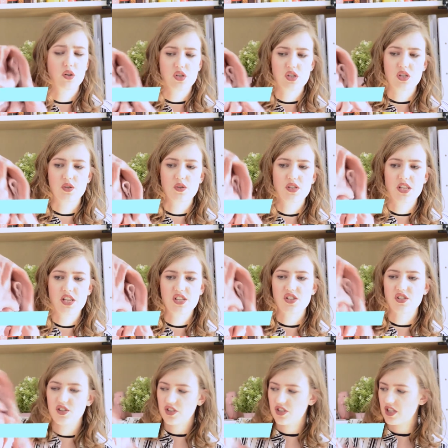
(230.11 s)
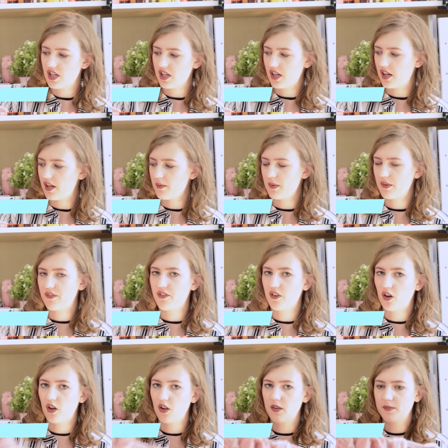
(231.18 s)
also essentials uh, in
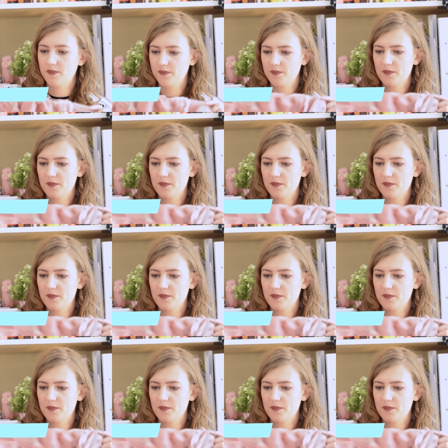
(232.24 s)
fall.